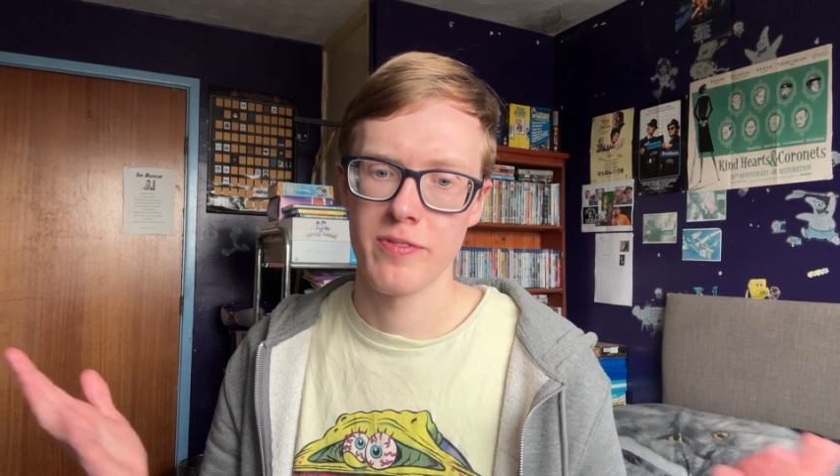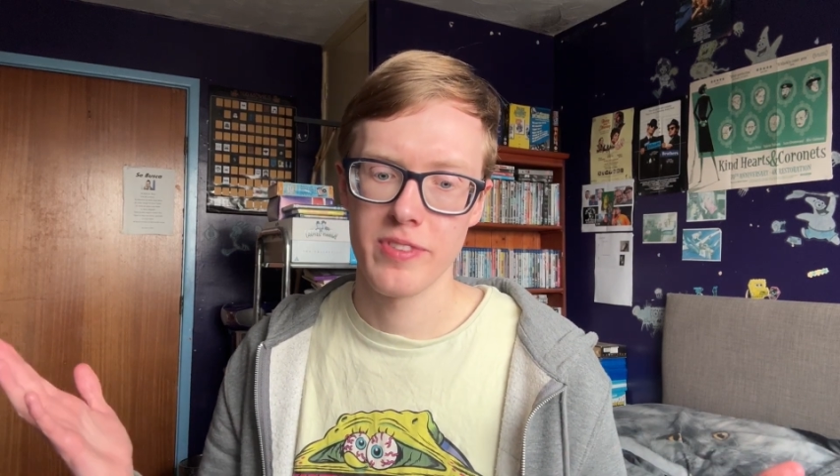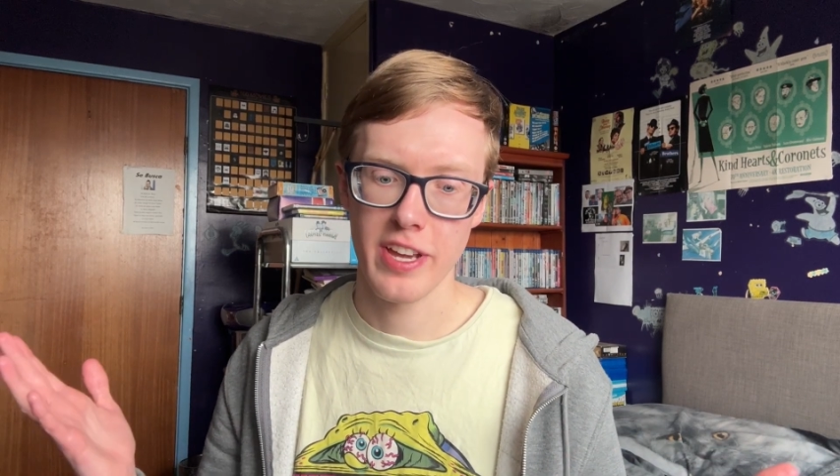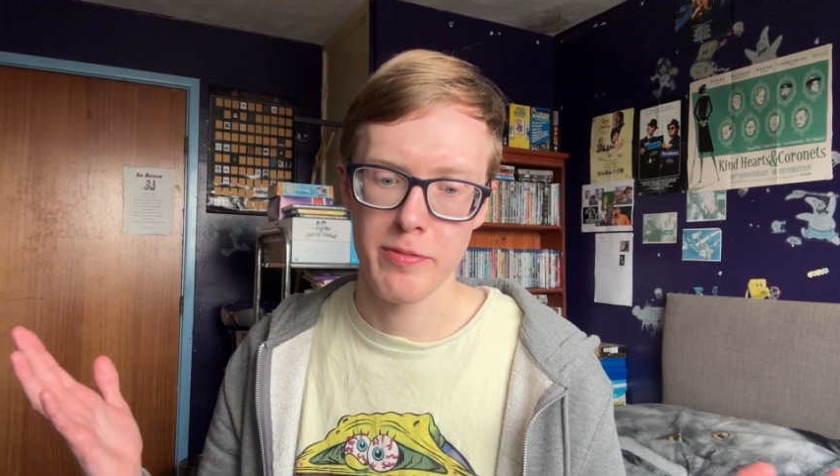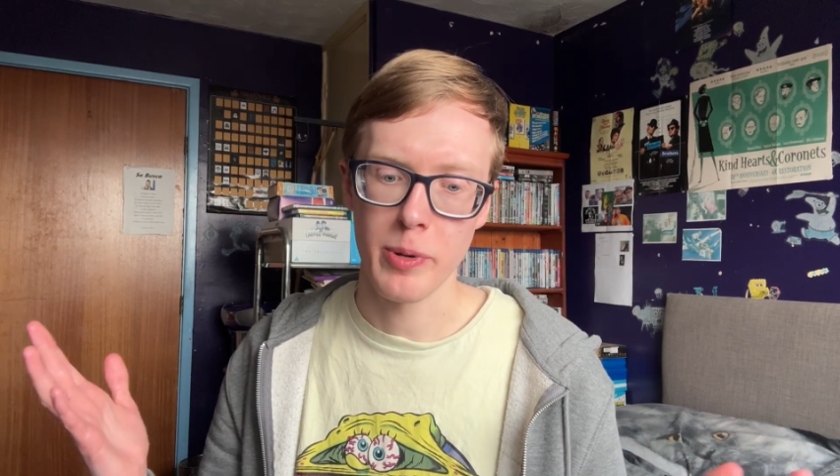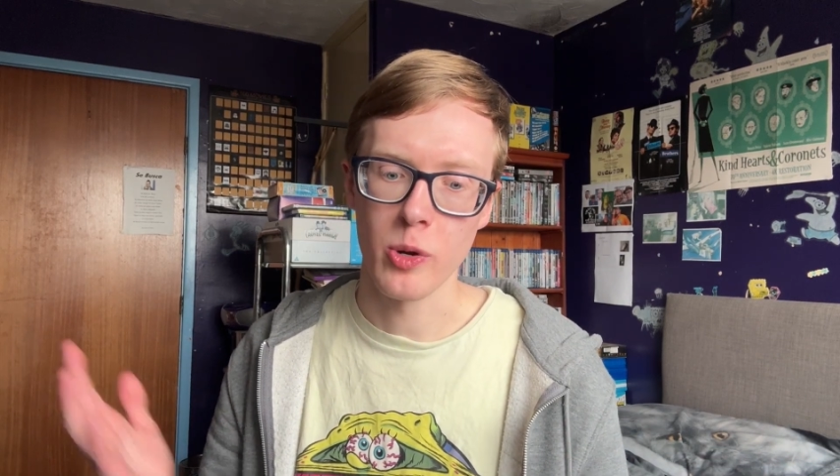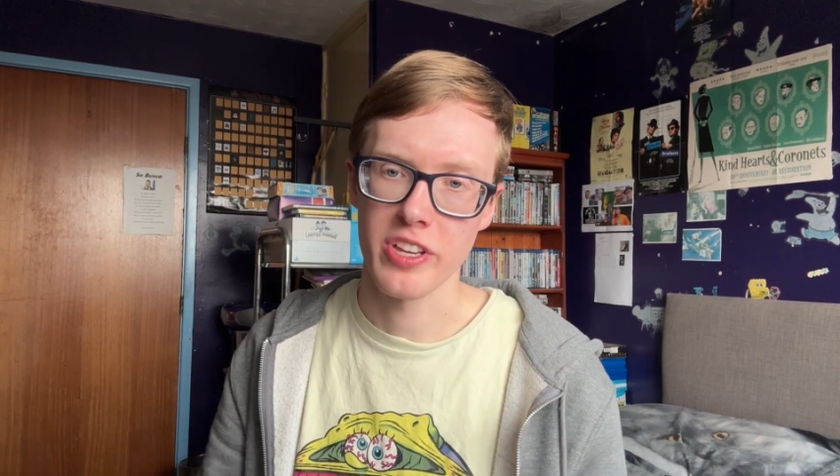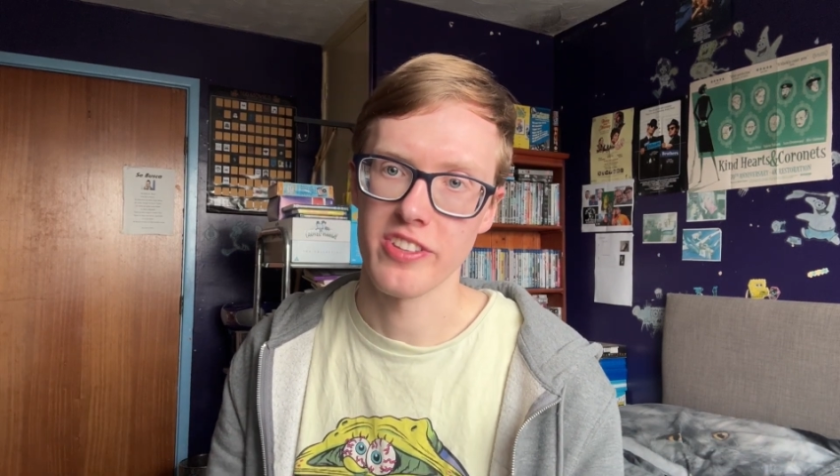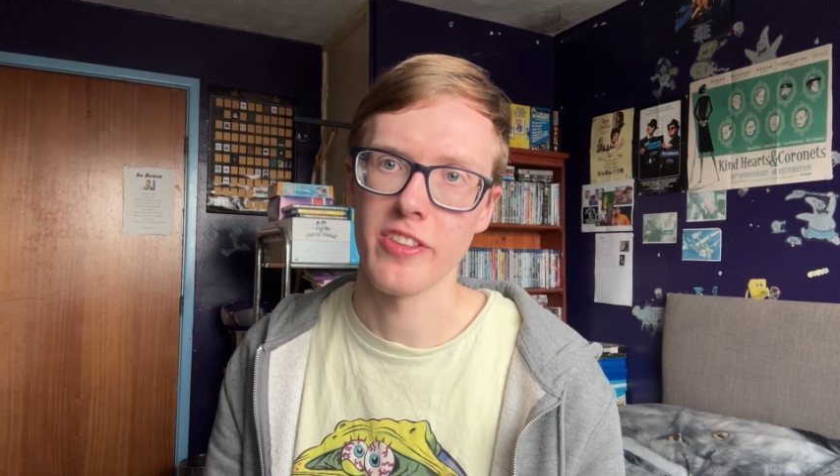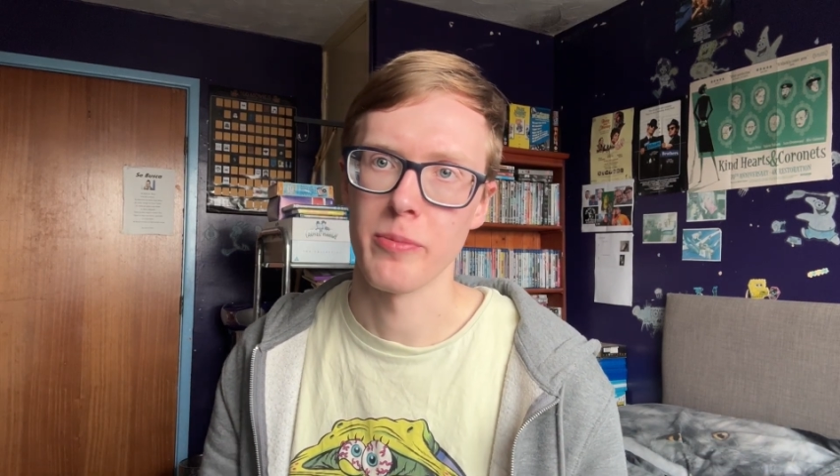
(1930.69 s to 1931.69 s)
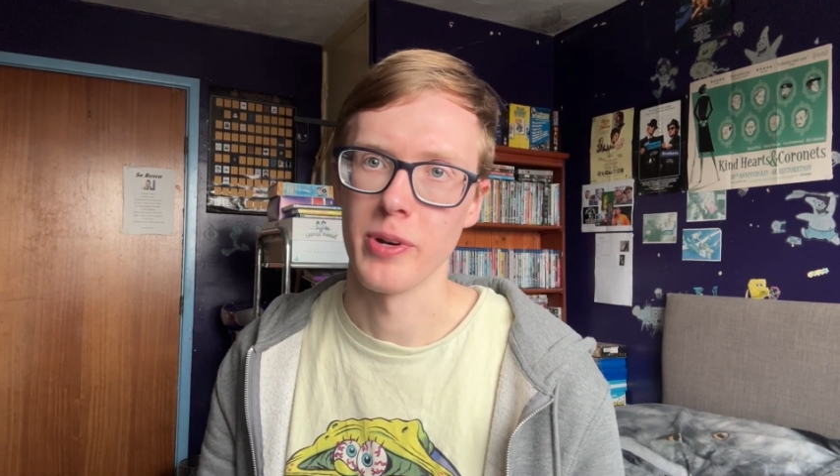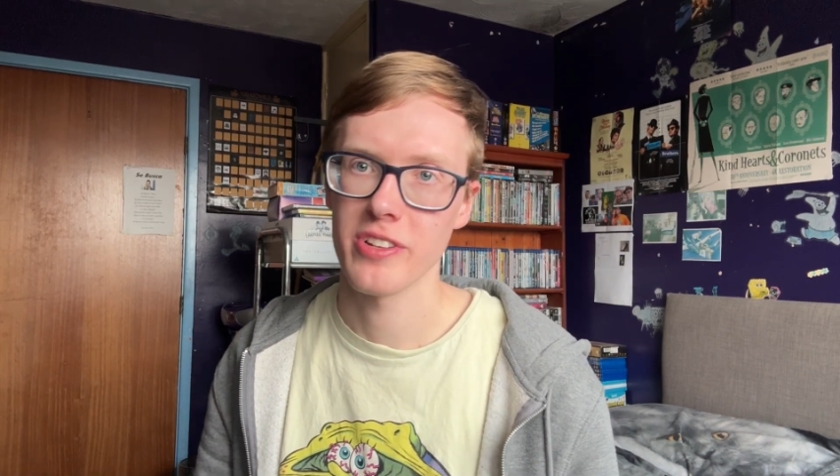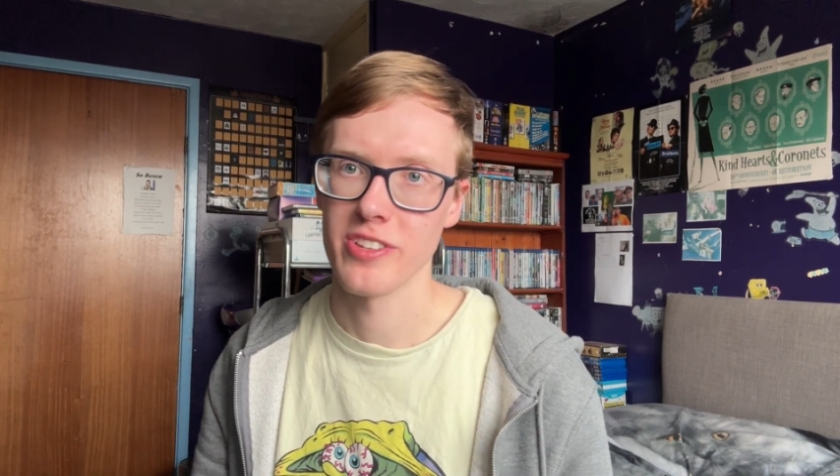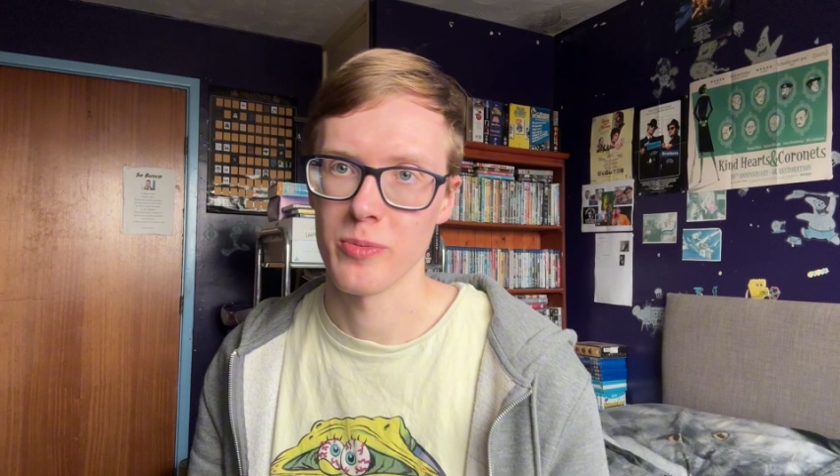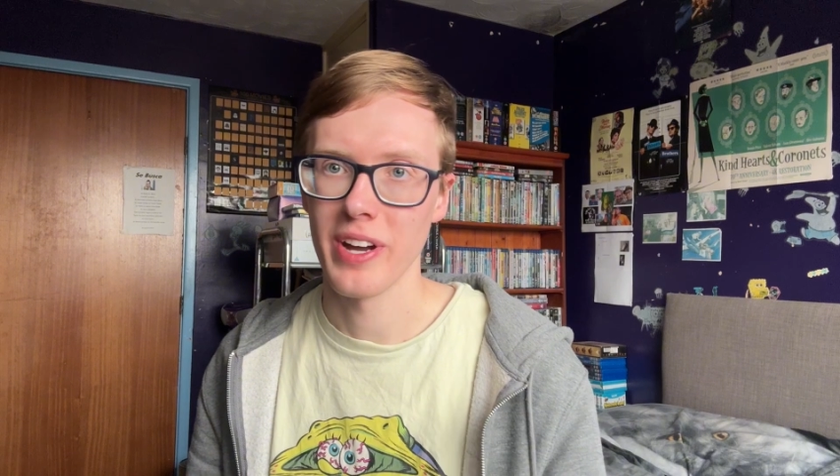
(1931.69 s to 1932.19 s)
Dave Pilkey's other
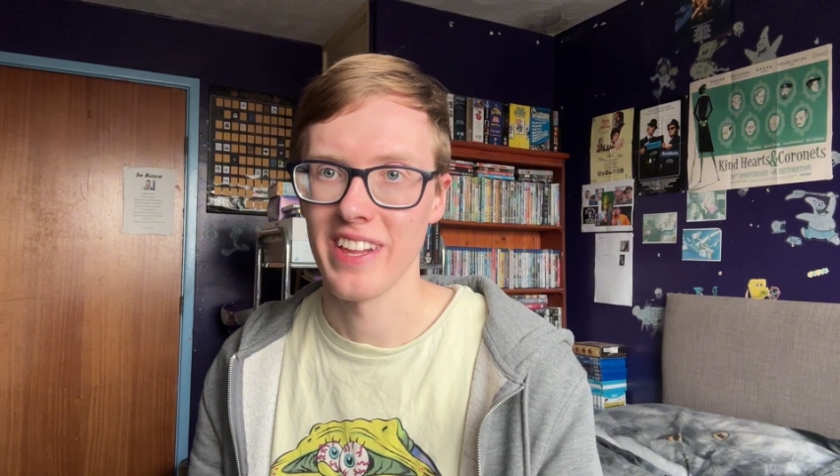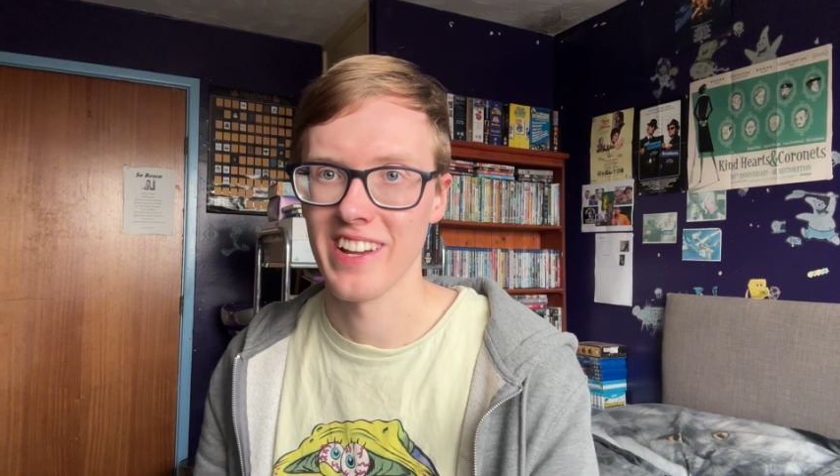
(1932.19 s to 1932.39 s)
books as well.